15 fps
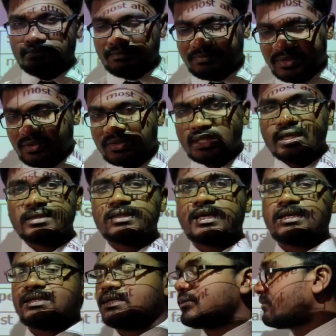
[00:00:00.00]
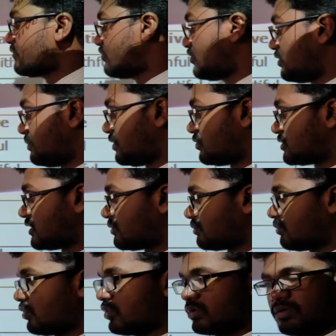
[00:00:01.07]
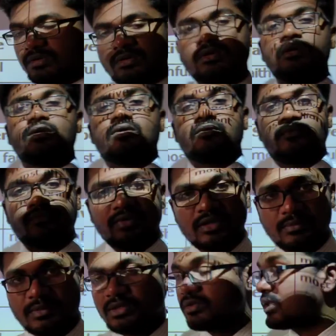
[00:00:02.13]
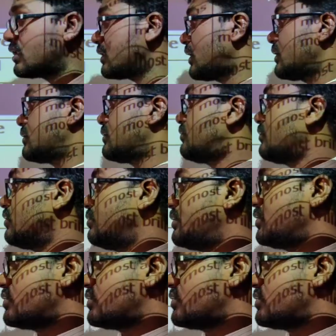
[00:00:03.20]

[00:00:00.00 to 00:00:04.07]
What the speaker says: Below than that, you will be using more. Very below than that, you will be